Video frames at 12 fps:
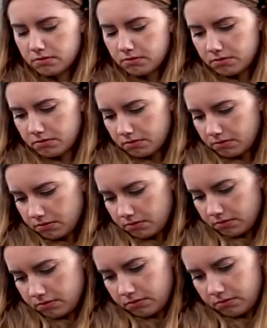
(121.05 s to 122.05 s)

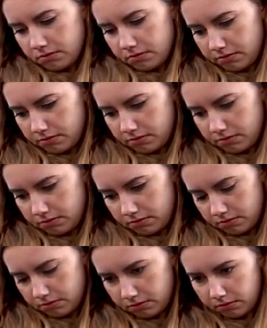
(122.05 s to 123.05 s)

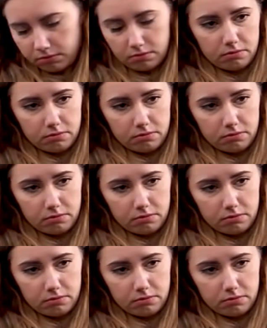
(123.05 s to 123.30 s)
(not speaking)